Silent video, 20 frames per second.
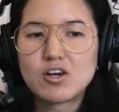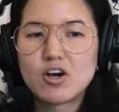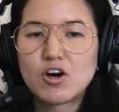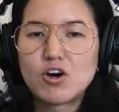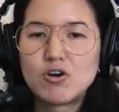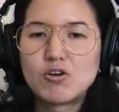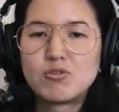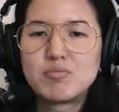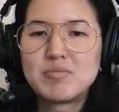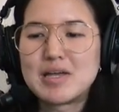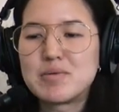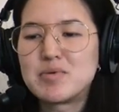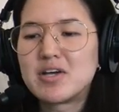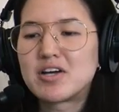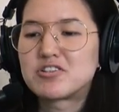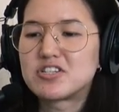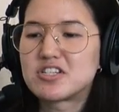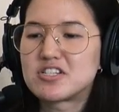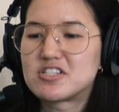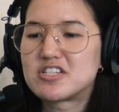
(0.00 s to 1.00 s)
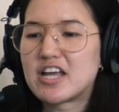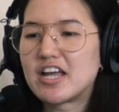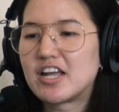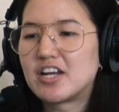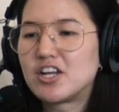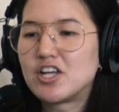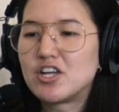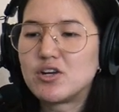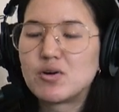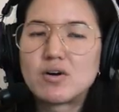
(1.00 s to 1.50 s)
oh, maybe I'll just stay
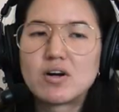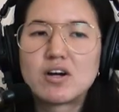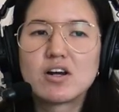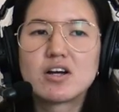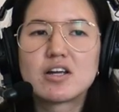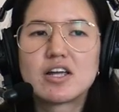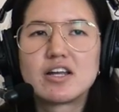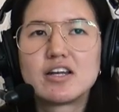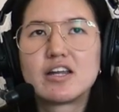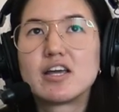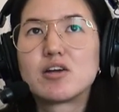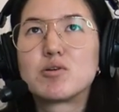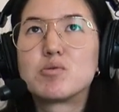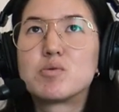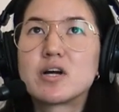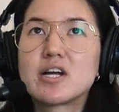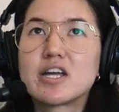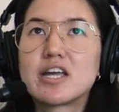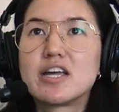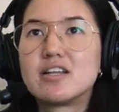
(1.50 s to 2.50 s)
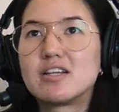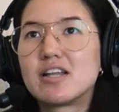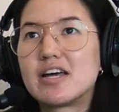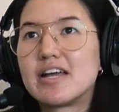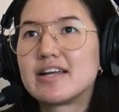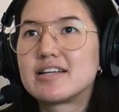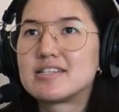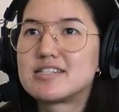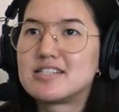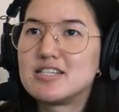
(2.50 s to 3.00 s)
in New York and like work at
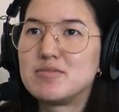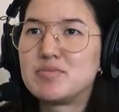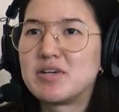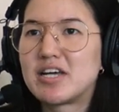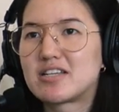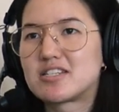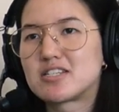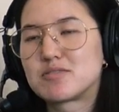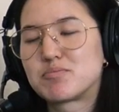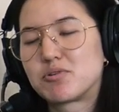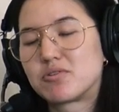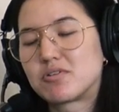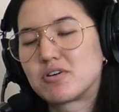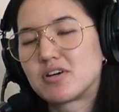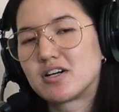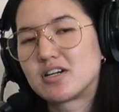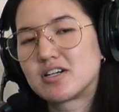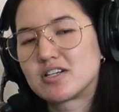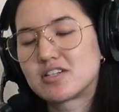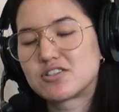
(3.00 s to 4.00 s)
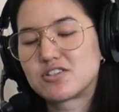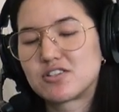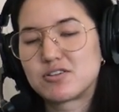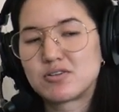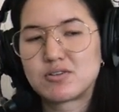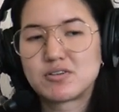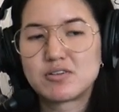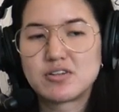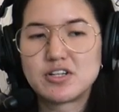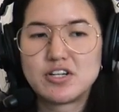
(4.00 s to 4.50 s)
like CBS Sports
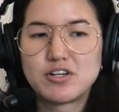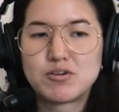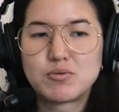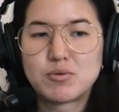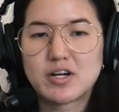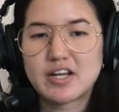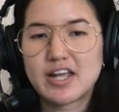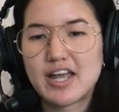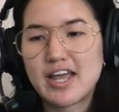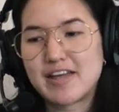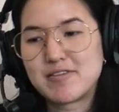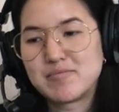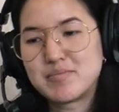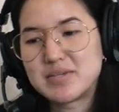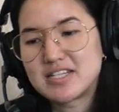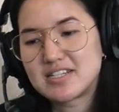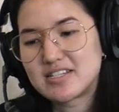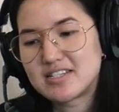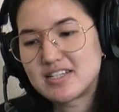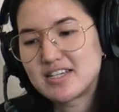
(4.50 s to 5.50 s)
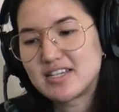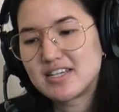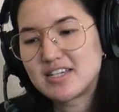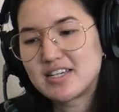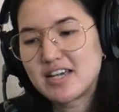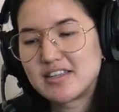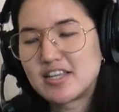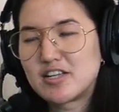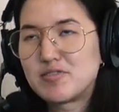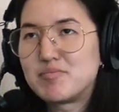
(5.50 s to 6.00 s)
or, you know, work at
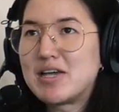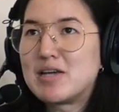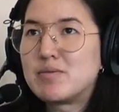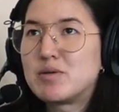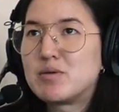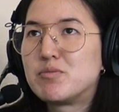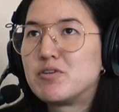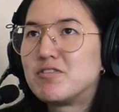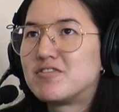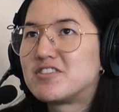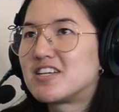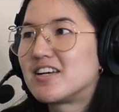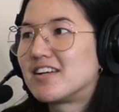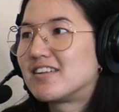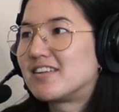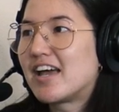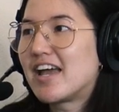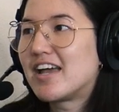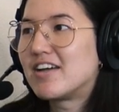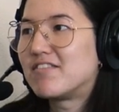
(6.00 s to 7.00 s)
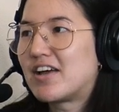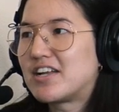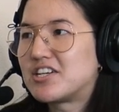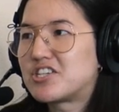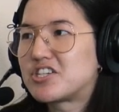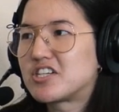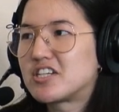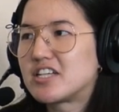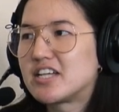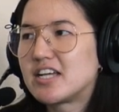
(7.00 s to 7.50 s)
NBC and then maybe move to LA
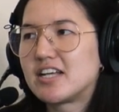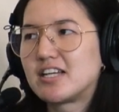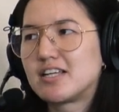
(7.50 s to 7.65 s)
eventually.